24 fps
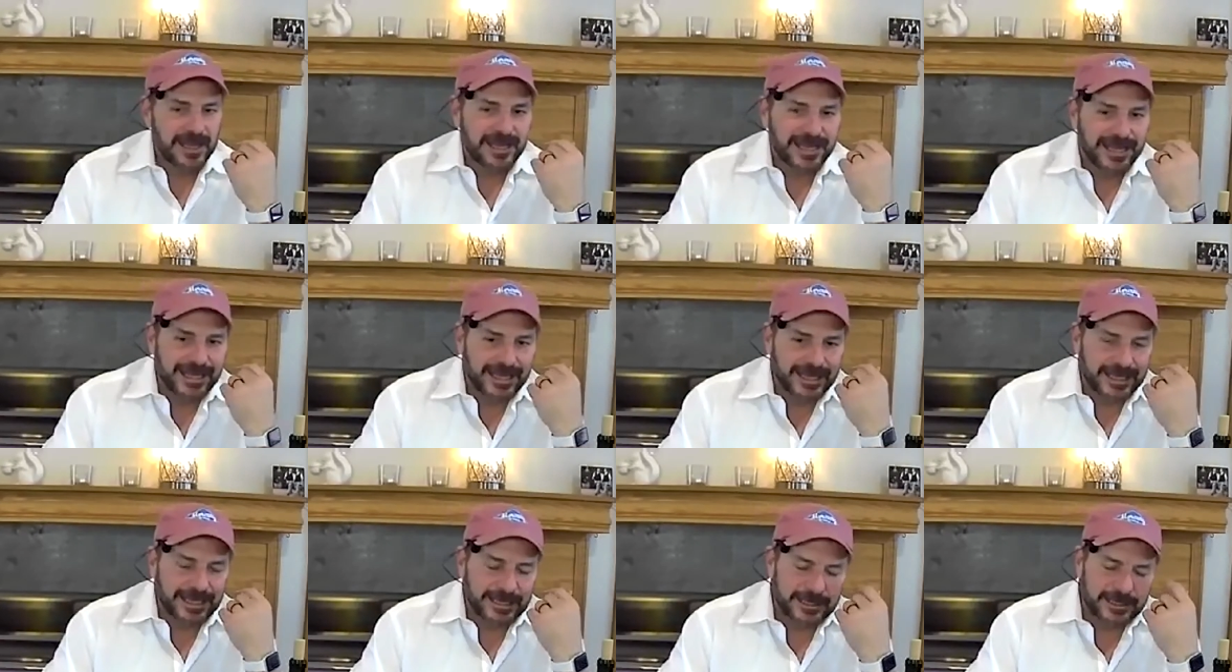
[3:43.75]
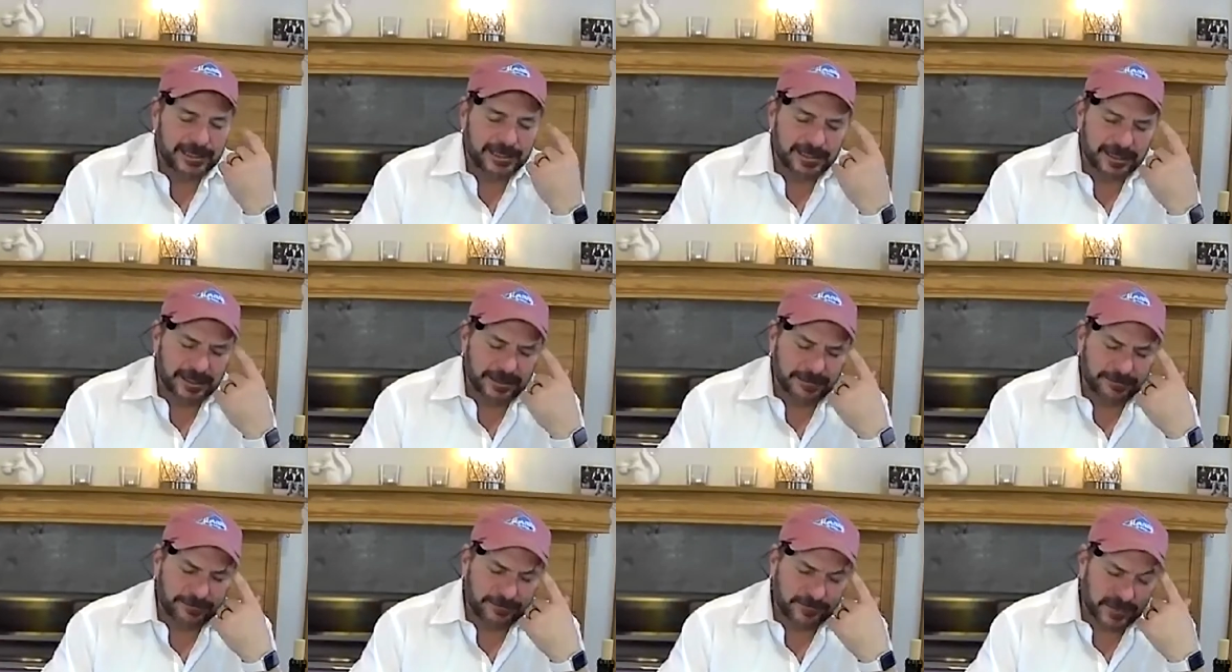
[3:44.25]
And
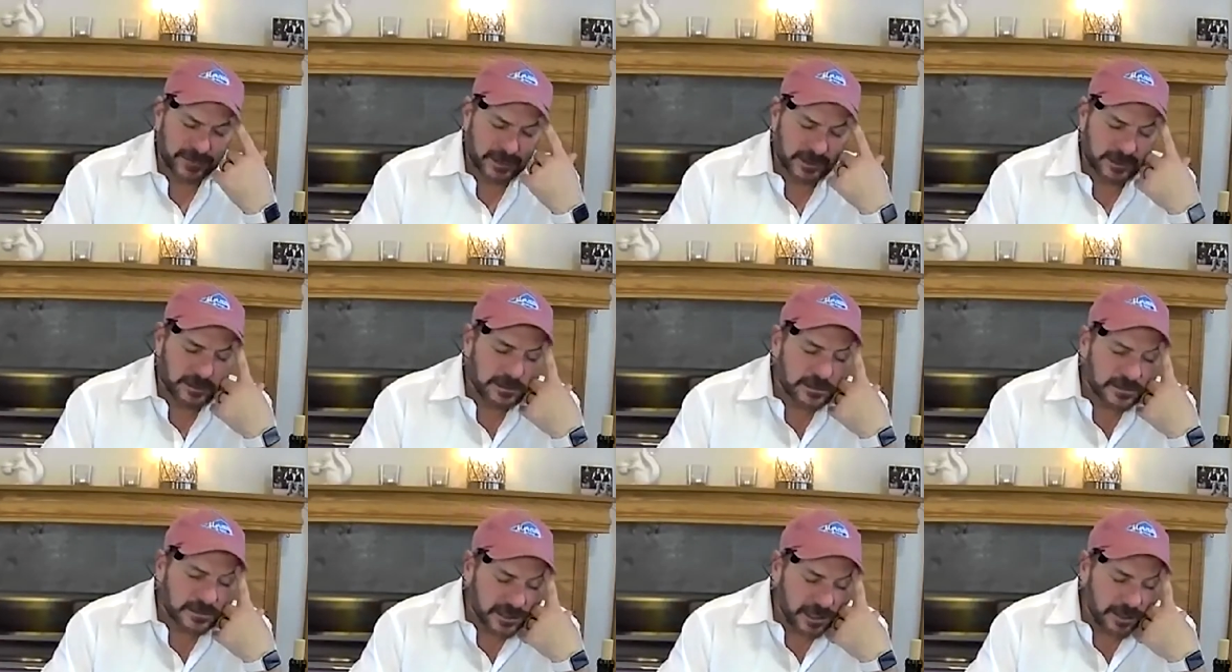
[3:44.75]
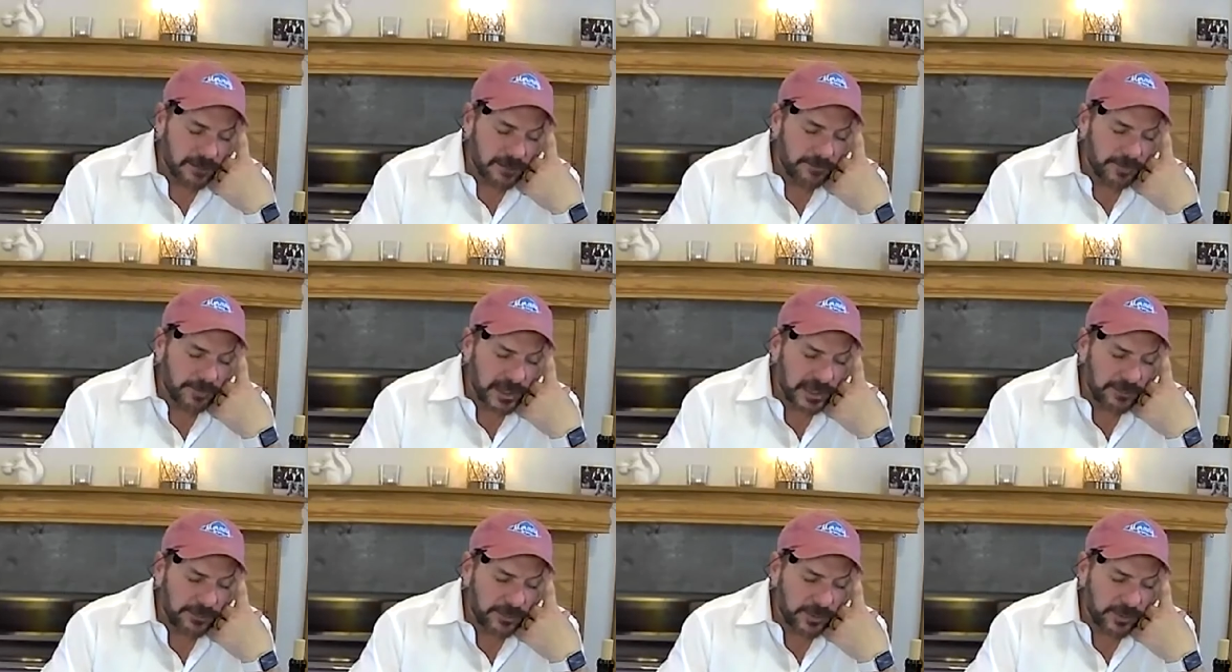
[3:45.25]
some
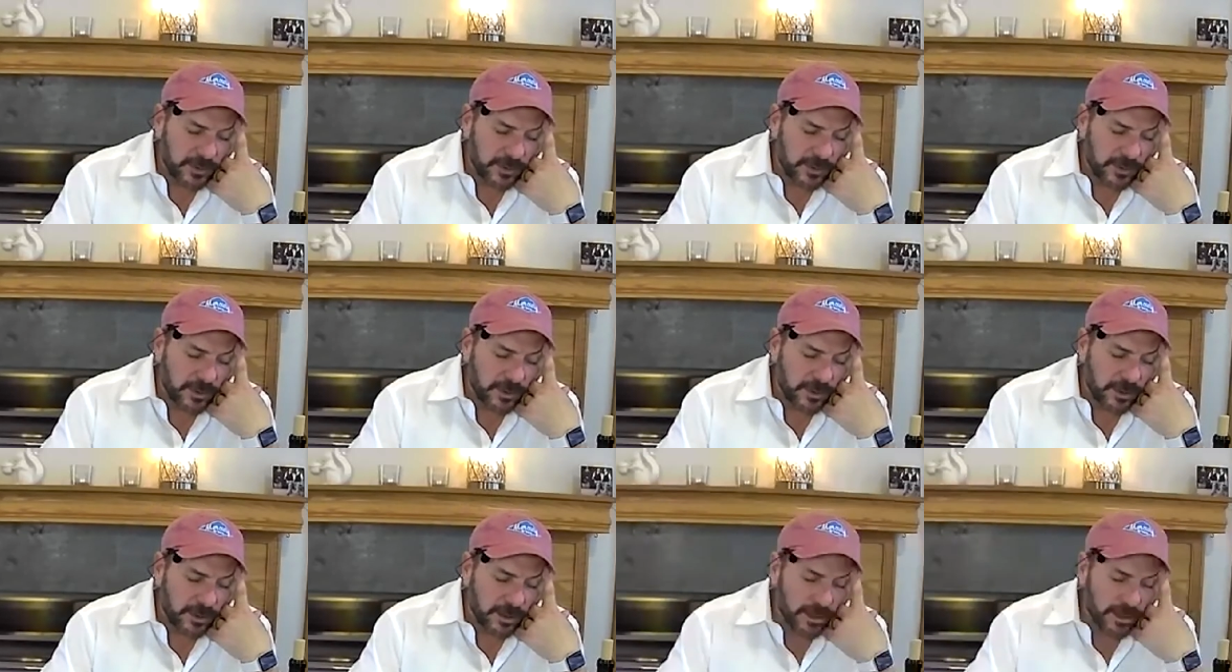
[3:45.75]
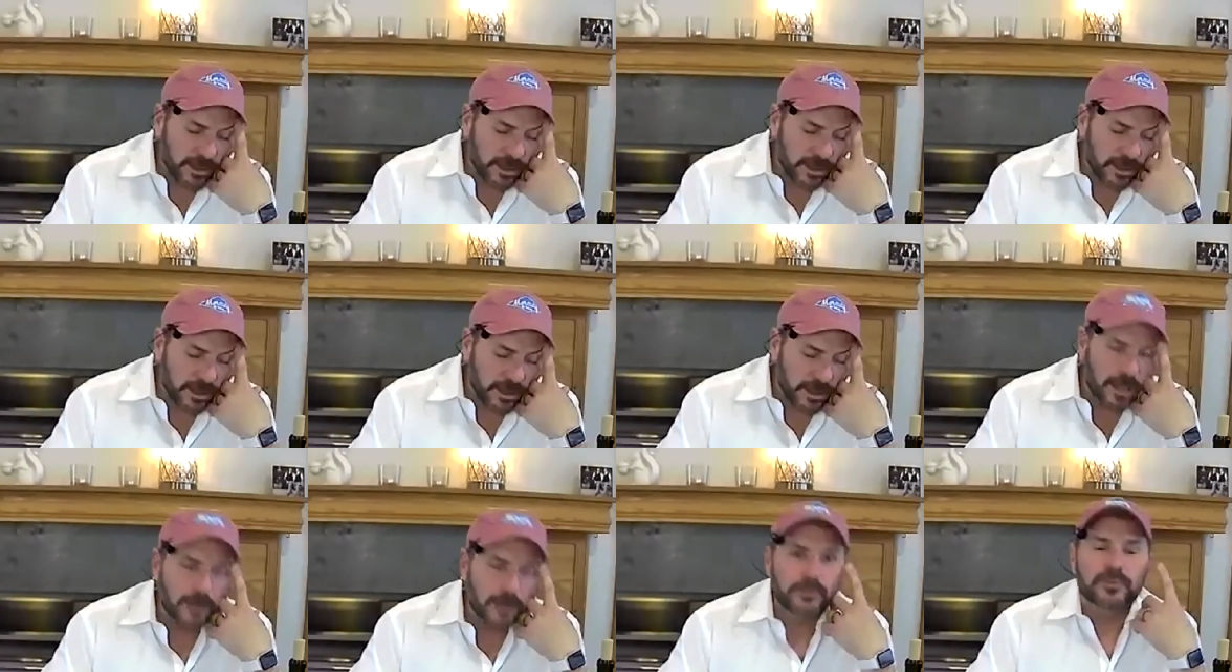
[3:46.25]
people
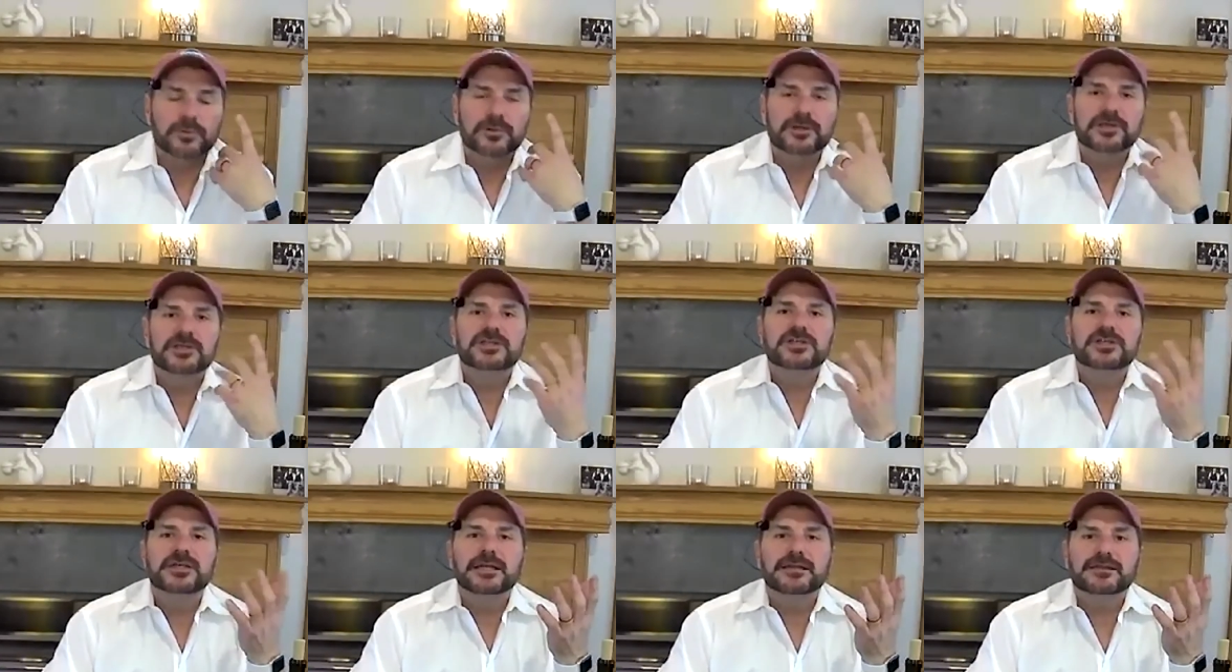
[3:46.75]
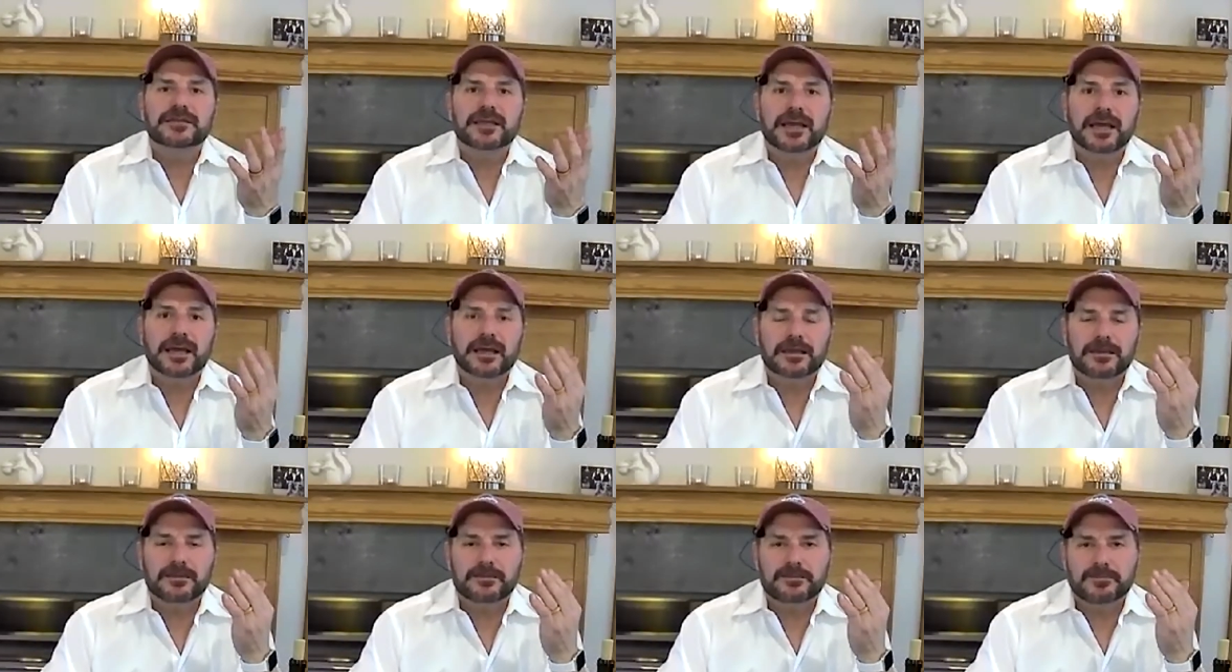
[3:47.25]
appreciate
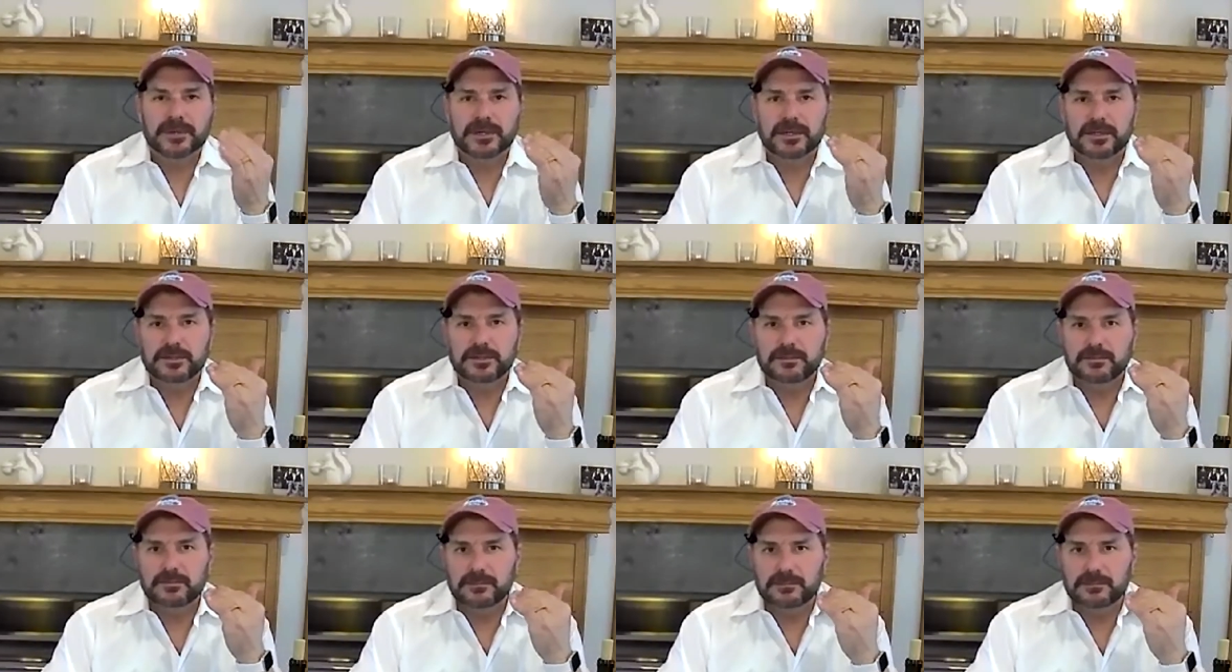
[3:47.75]
that, but